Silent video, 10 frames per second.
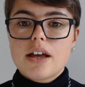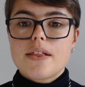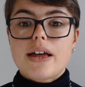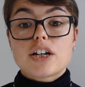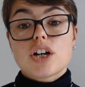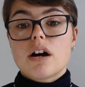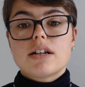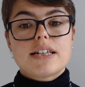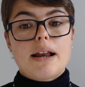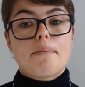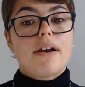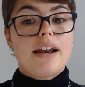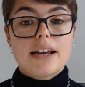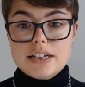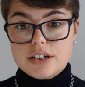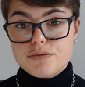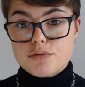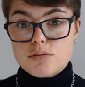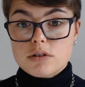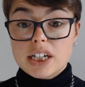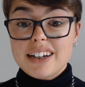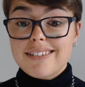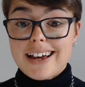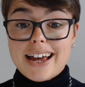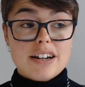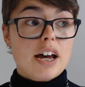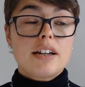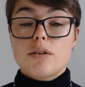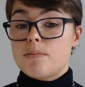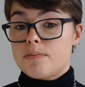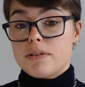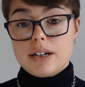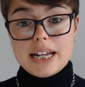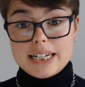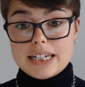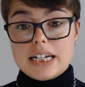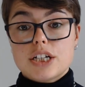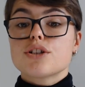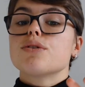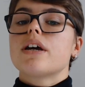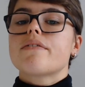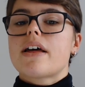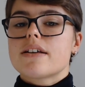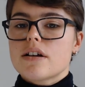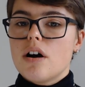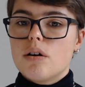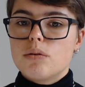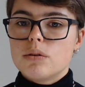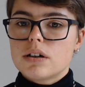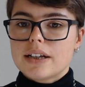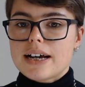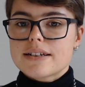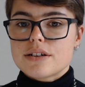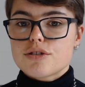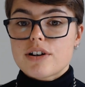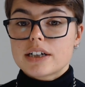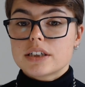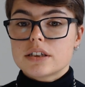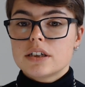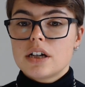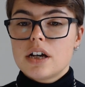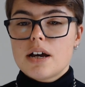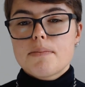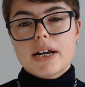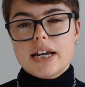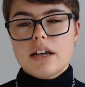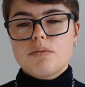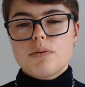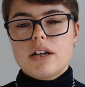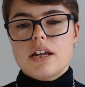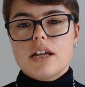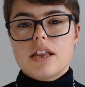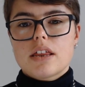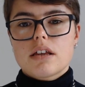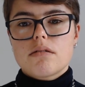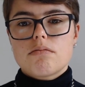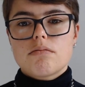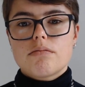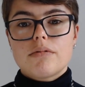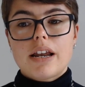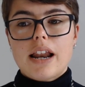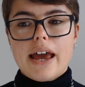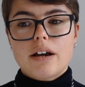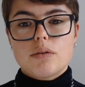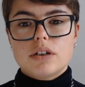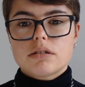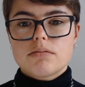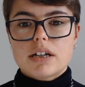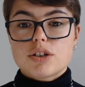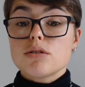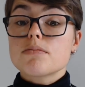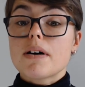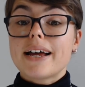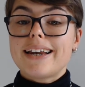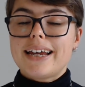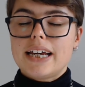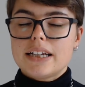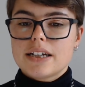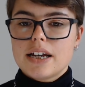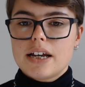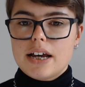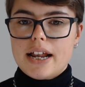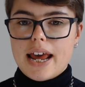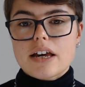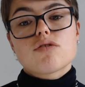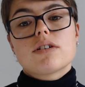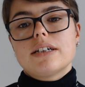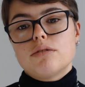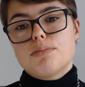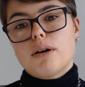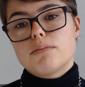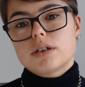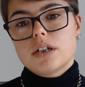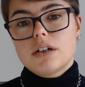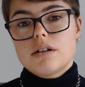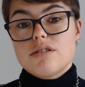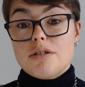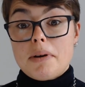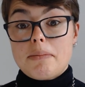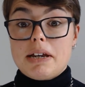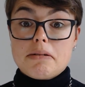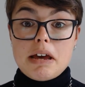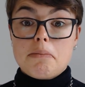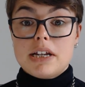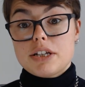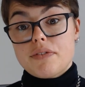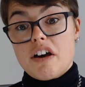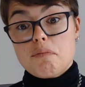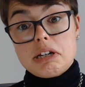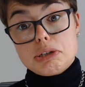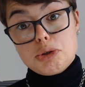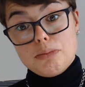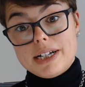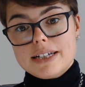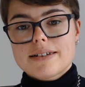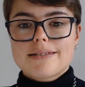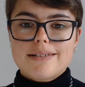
that child has had plenty of forewarning, and I know plenty of teachers who give that as a whole class instruction. But a kid with language issues might need an extra little prompt. So maybe 10 minutes, 5 minutes, 2 minutes,